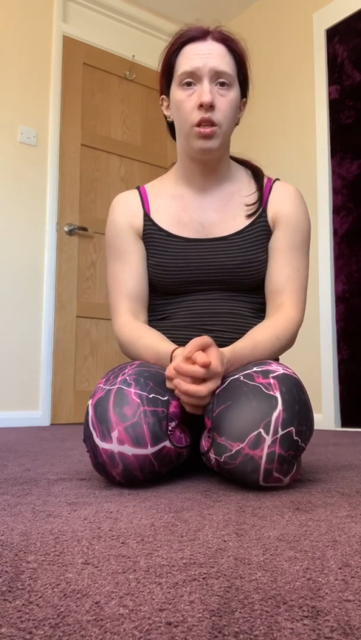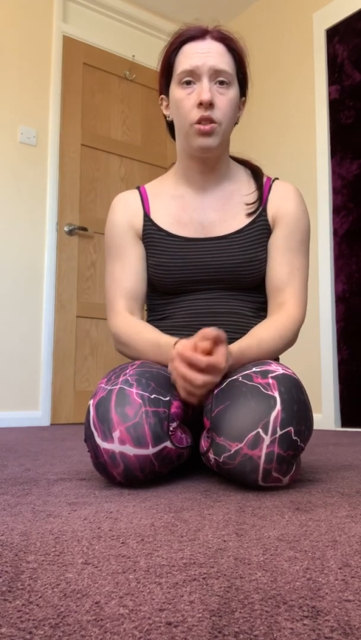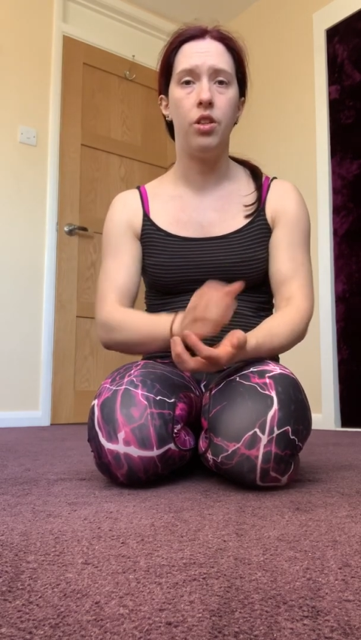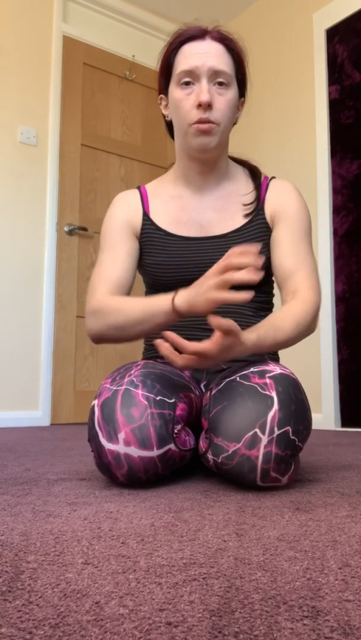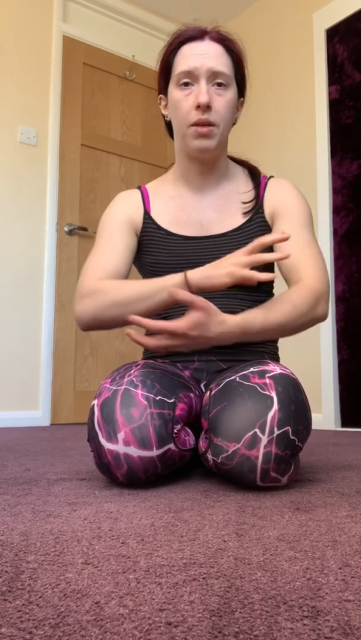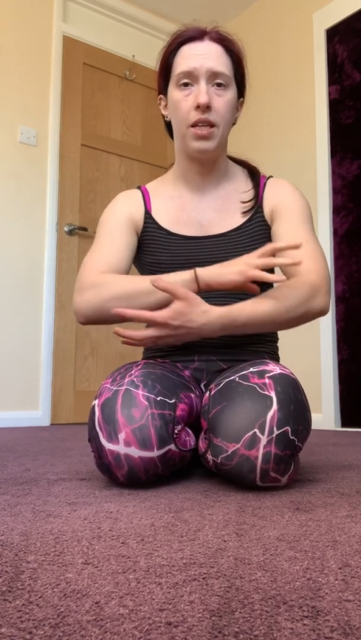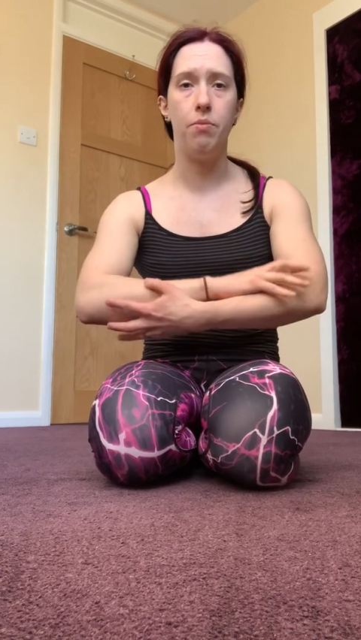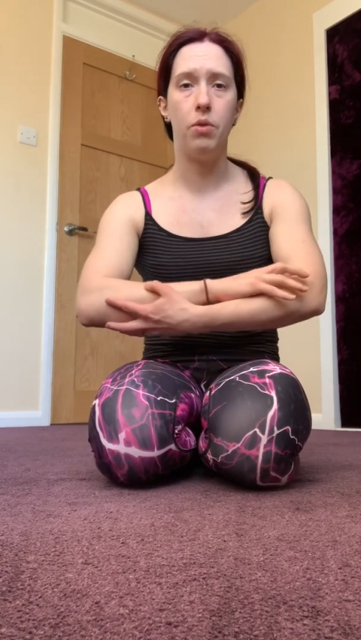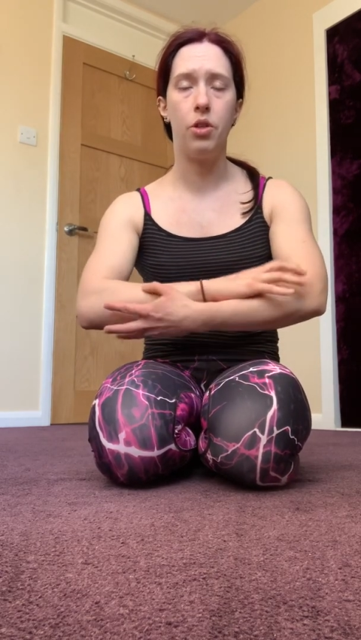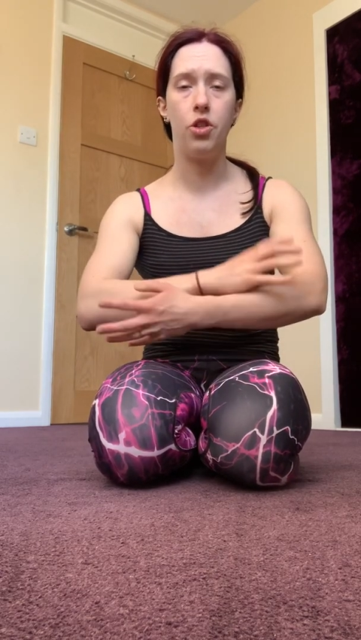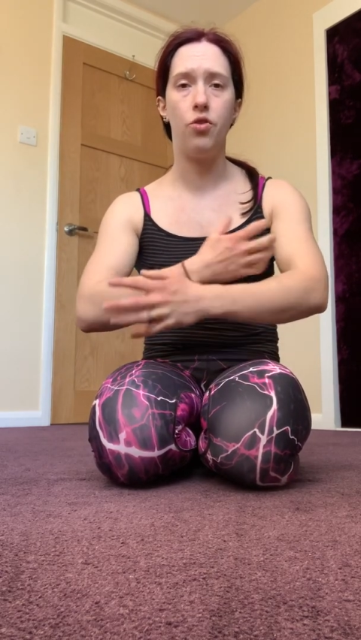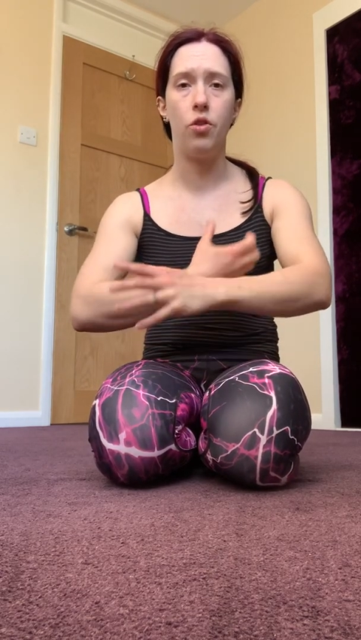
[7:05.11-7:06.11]
So it'll make a
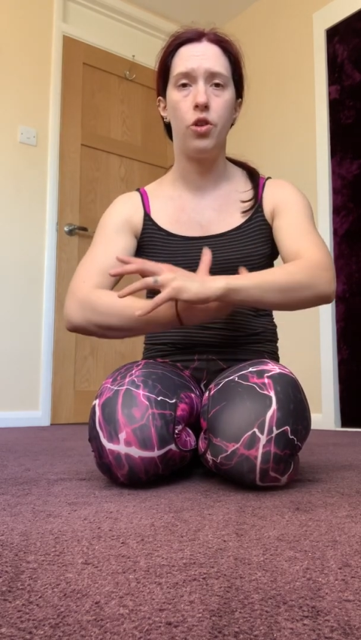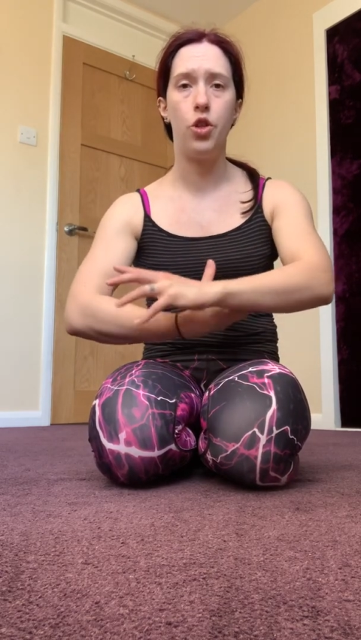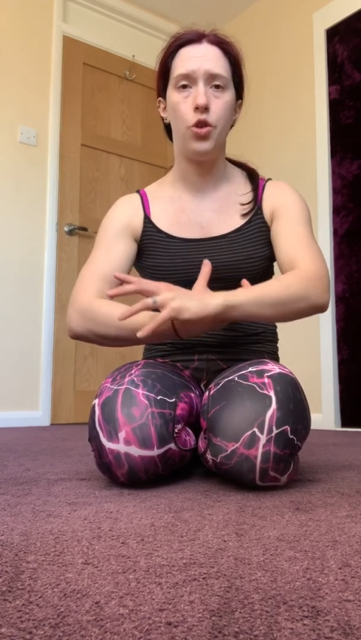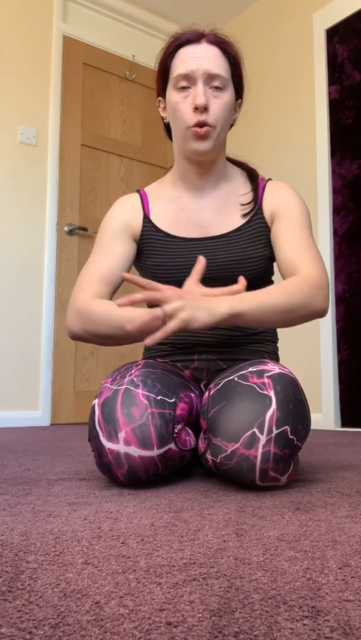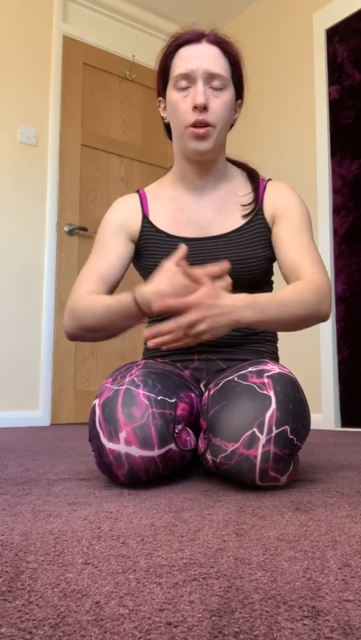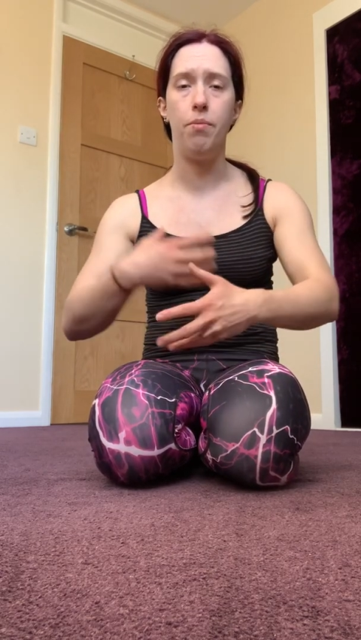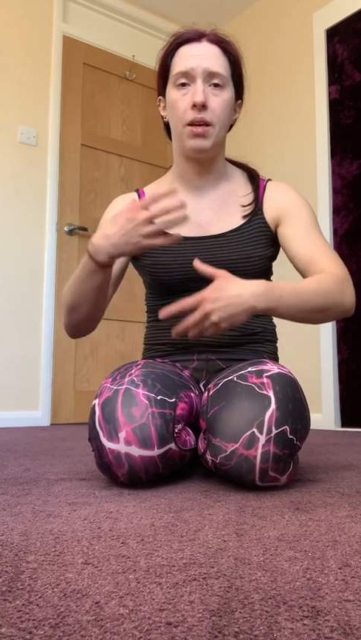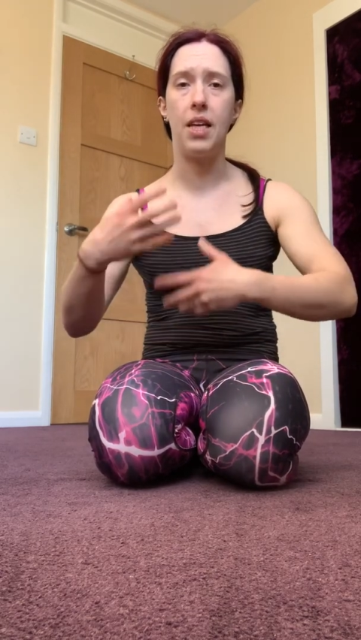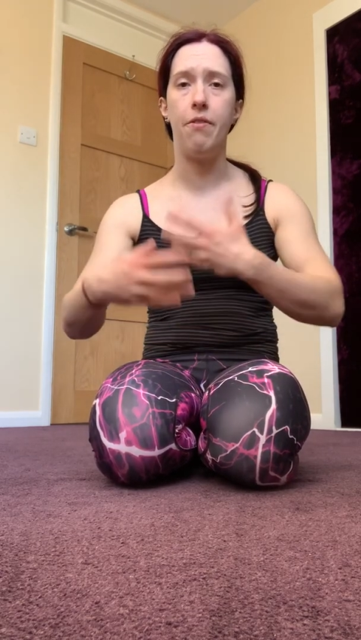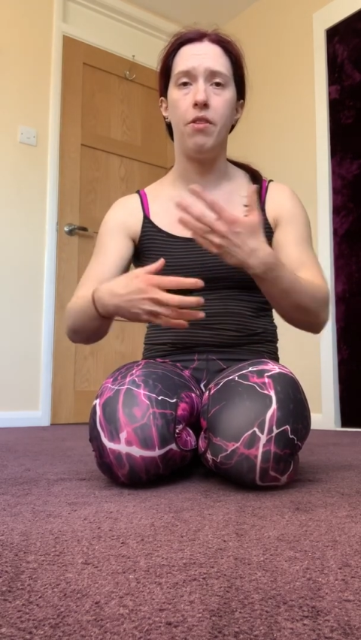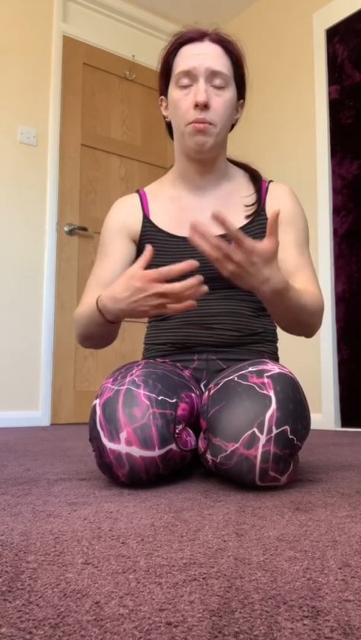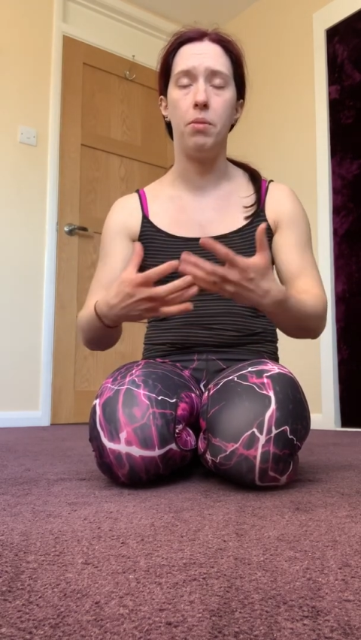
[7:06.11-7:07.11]
much stronger joint, make
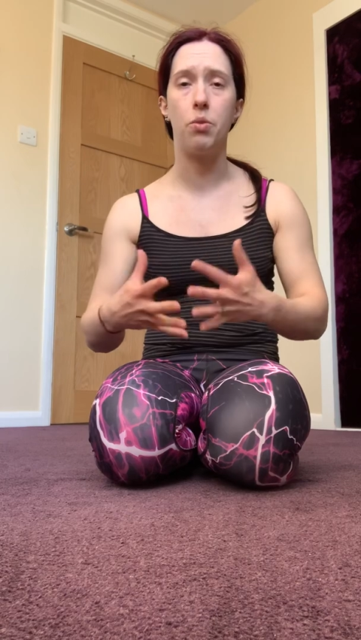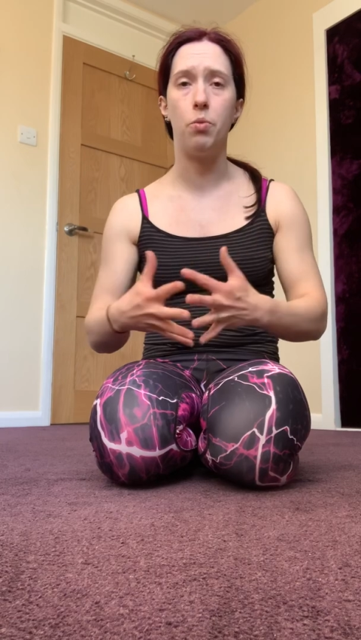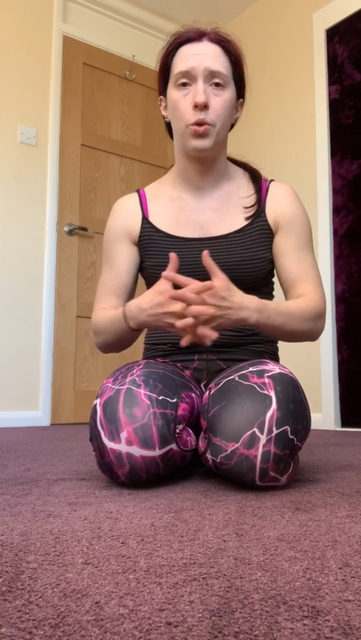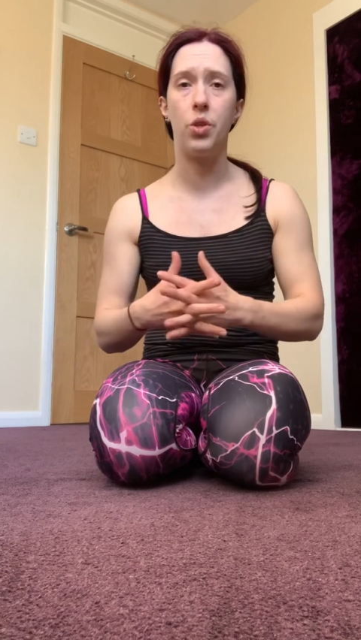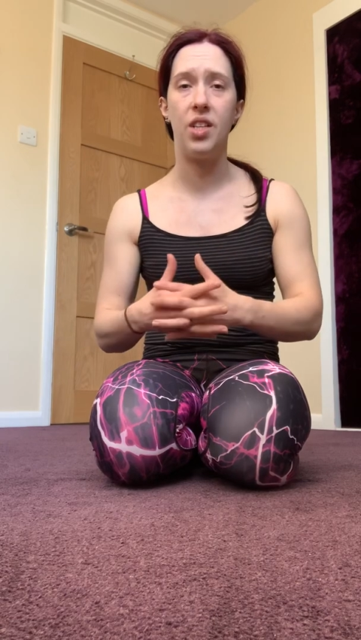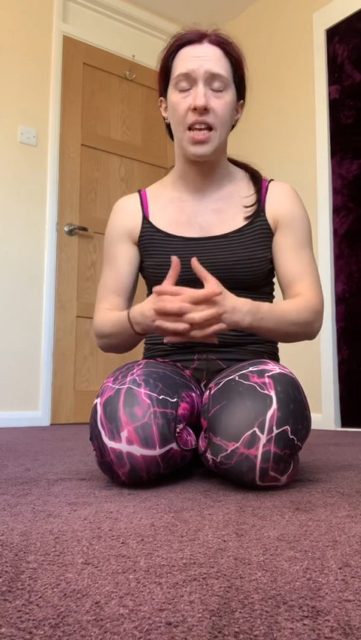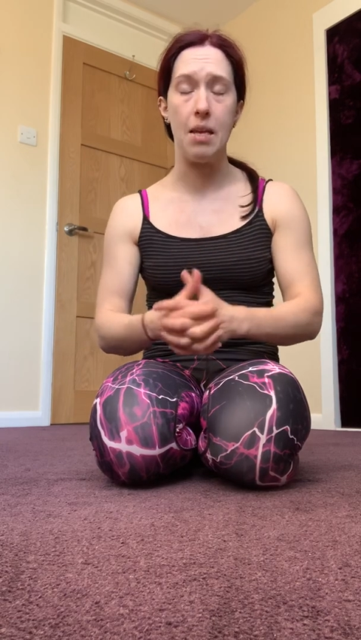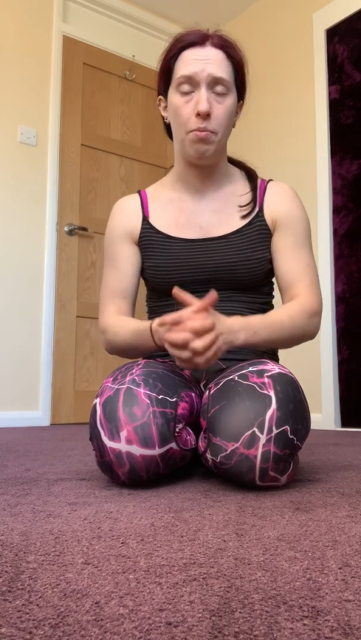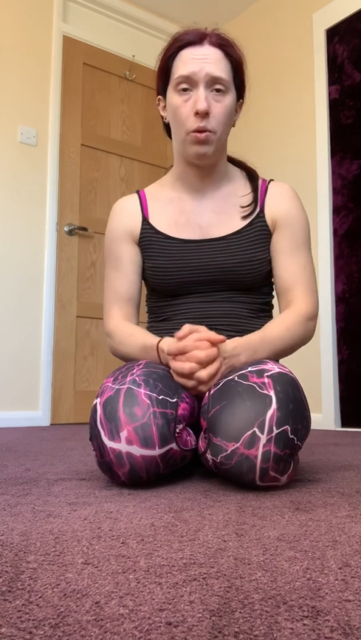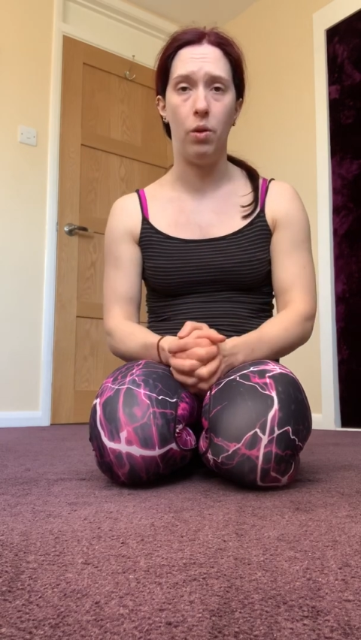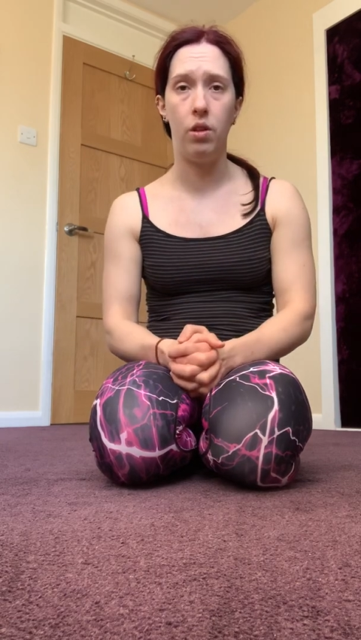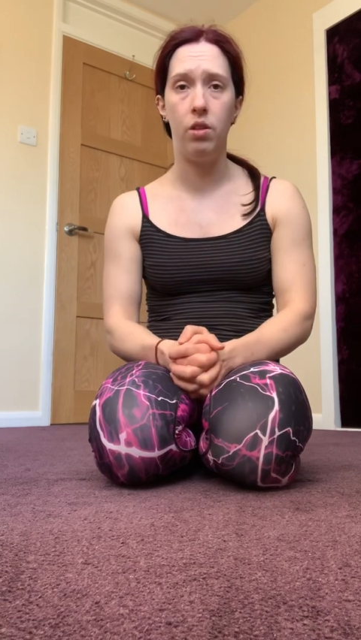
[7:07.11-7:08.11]
everything much more
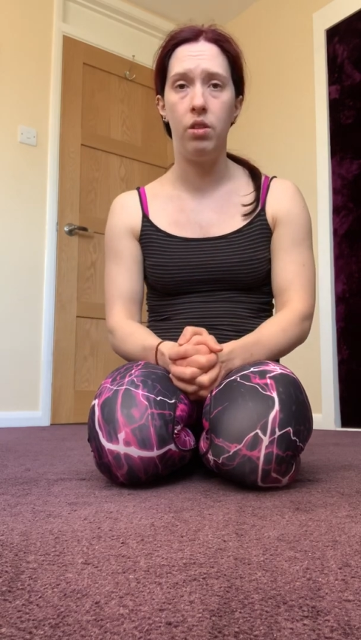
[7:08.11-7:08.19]
stable